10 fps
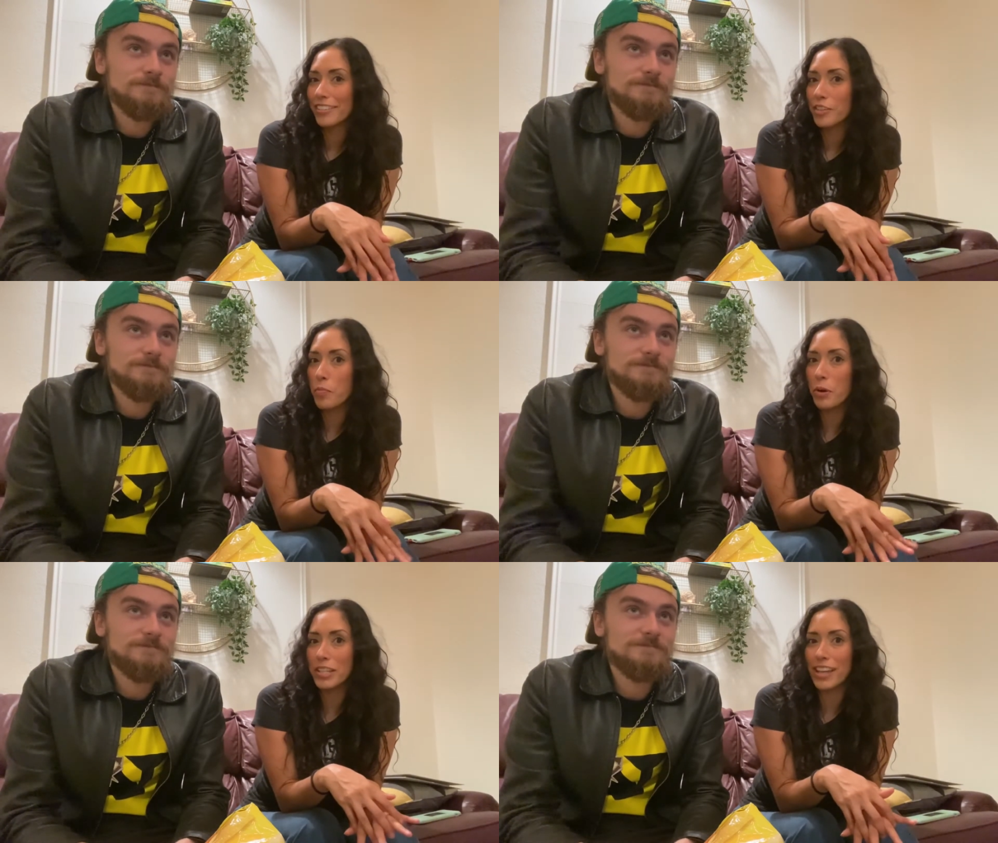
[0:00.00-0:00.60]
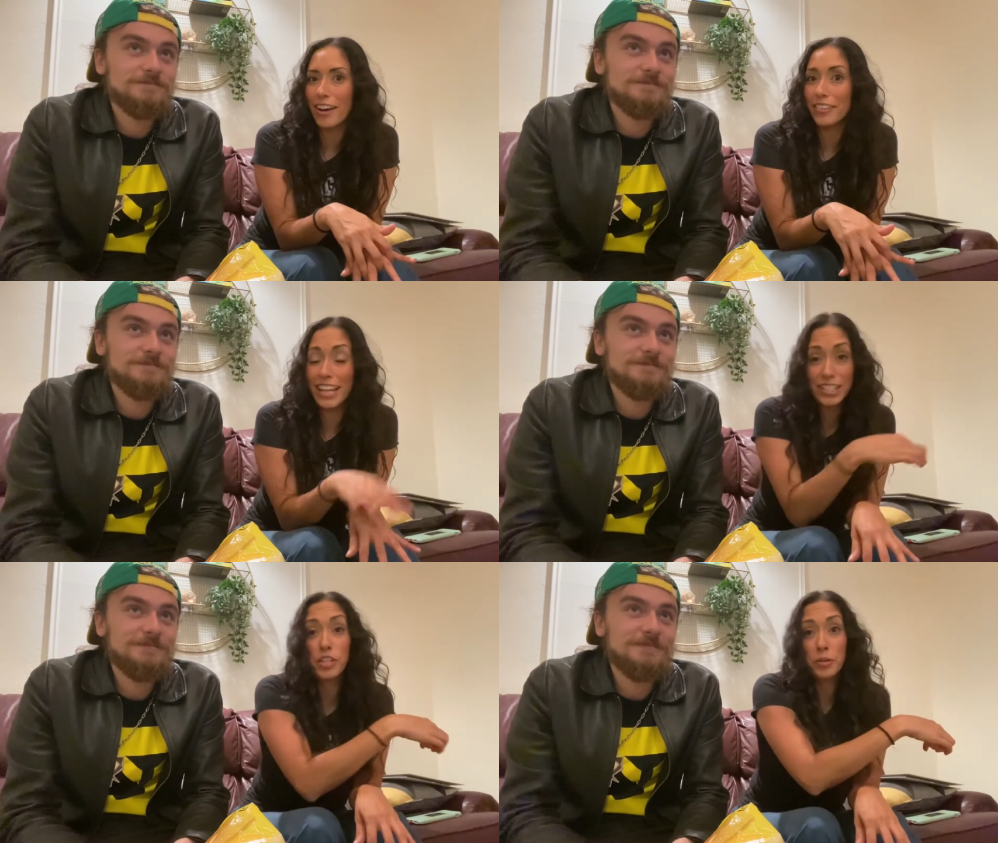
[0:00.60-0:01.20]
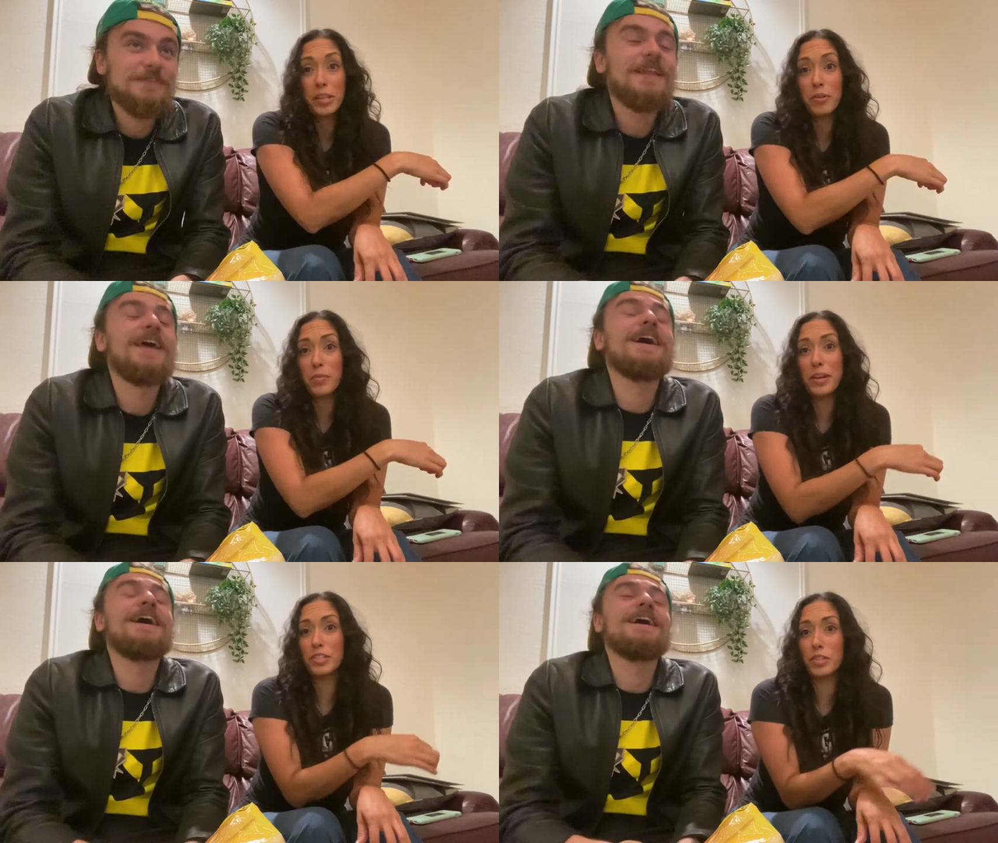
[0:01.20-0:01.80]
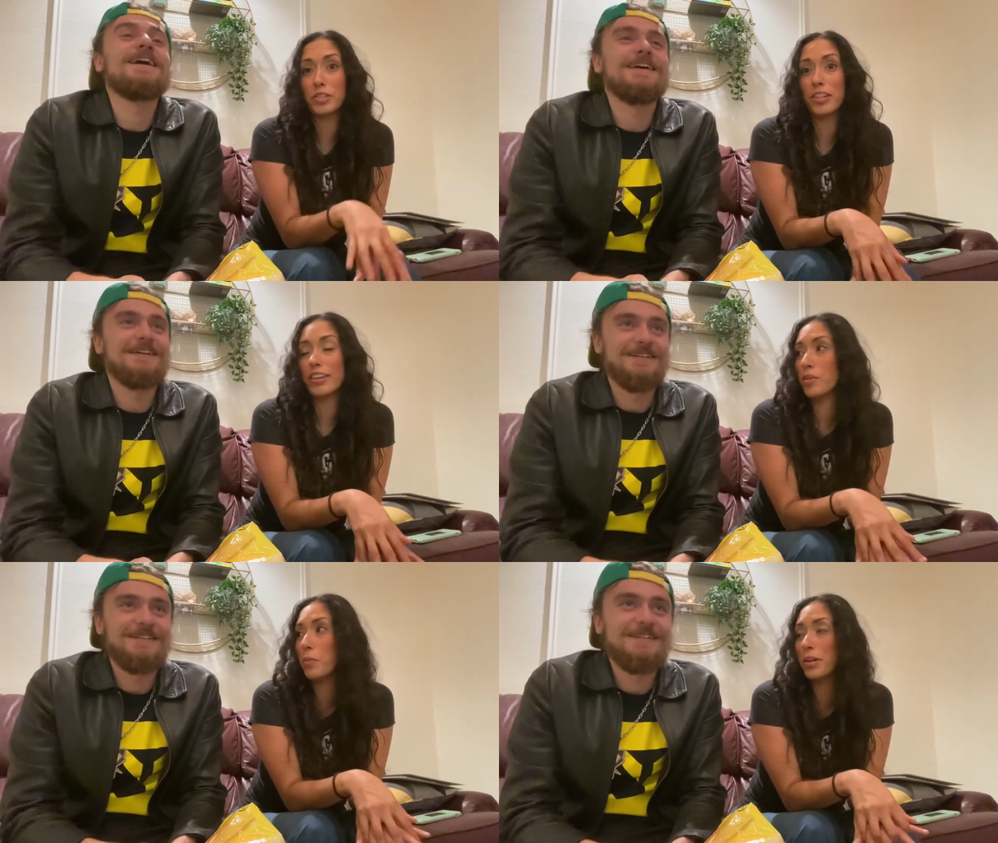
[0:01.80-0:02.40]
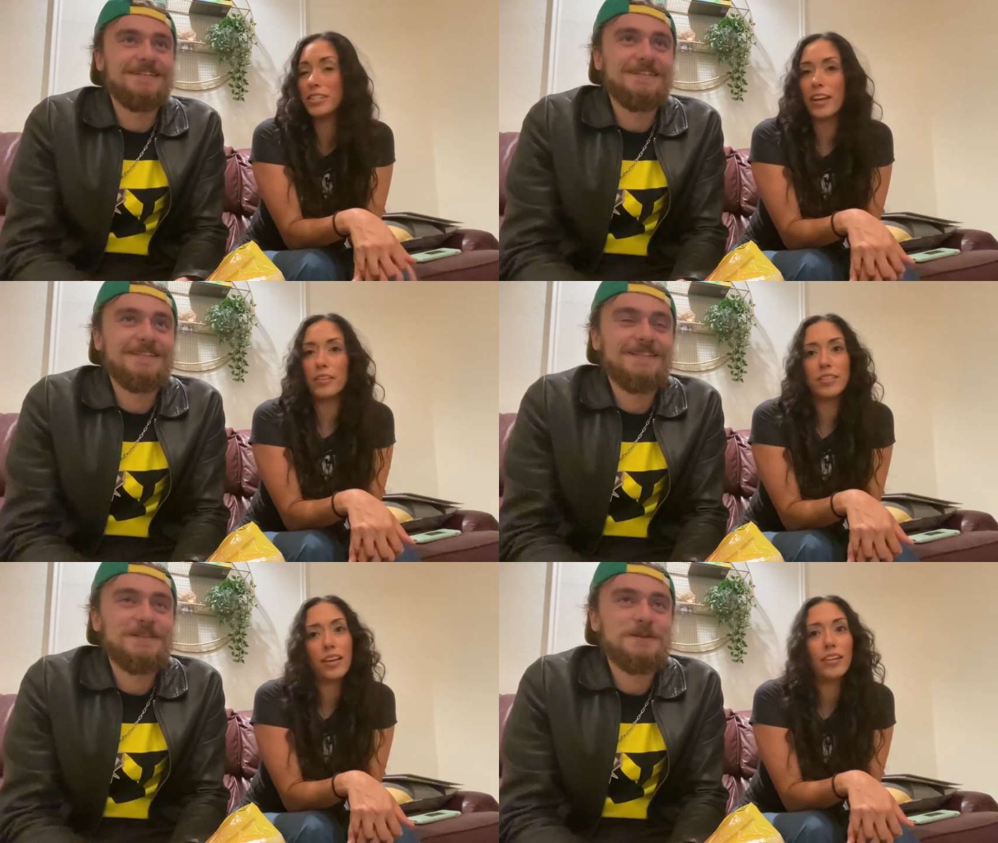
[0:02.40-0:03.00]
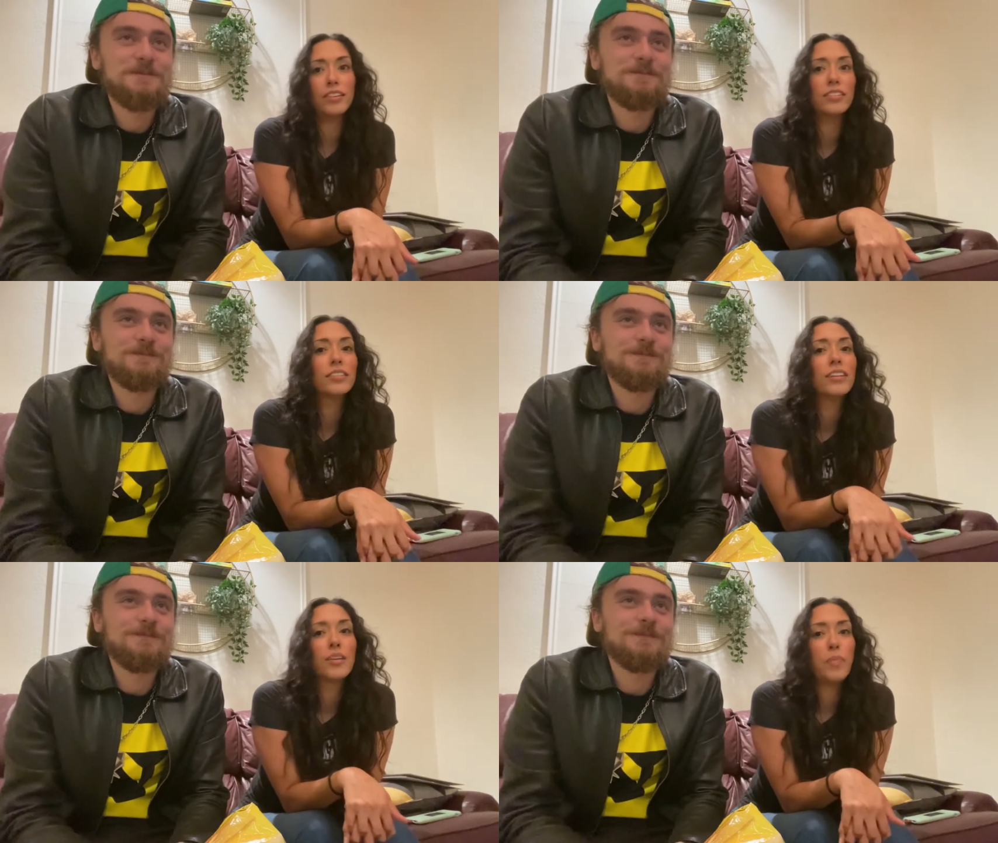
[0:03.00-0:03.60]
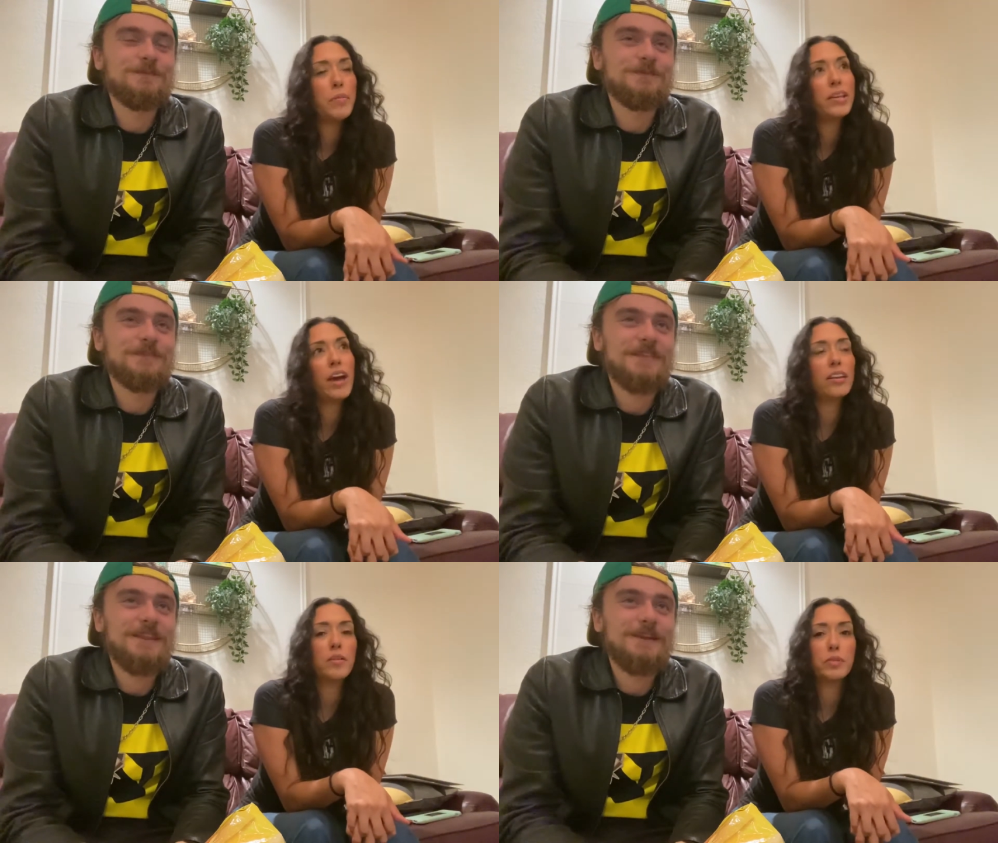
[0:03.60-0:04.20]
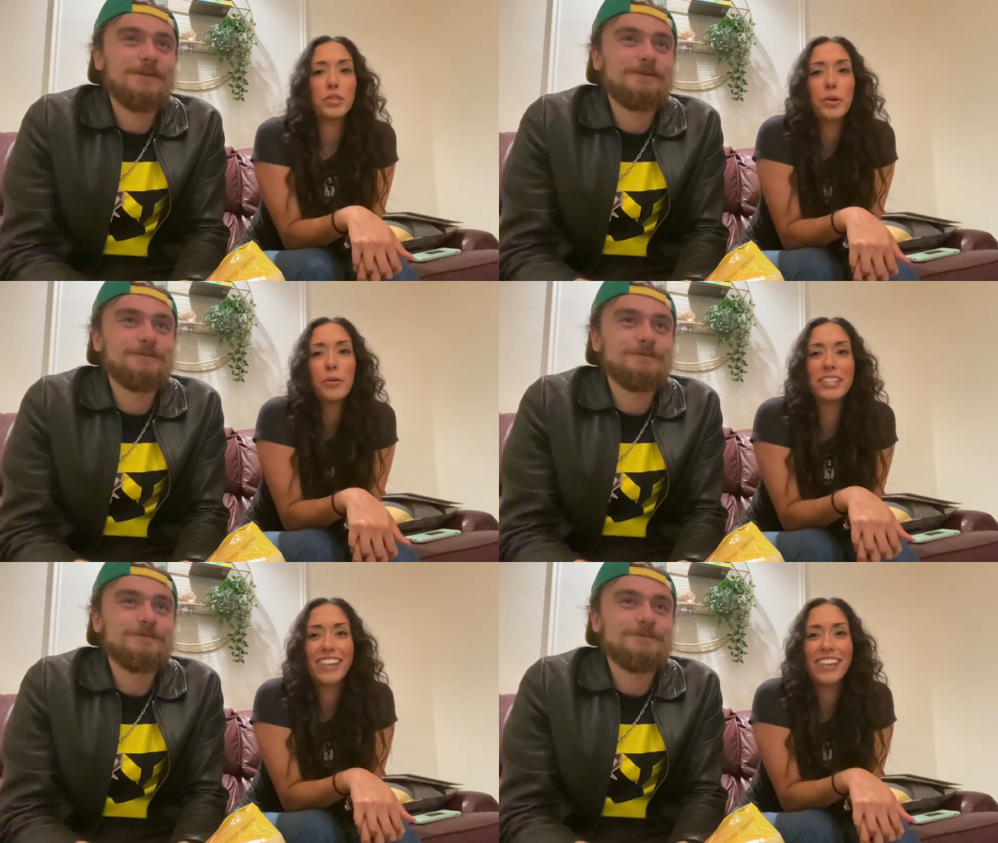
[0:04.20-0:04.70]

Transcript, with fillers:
Speaker 1: Your boy's out. That's literally what the messages are like. Your boy's out. I was like, I know. Baby daddy number two.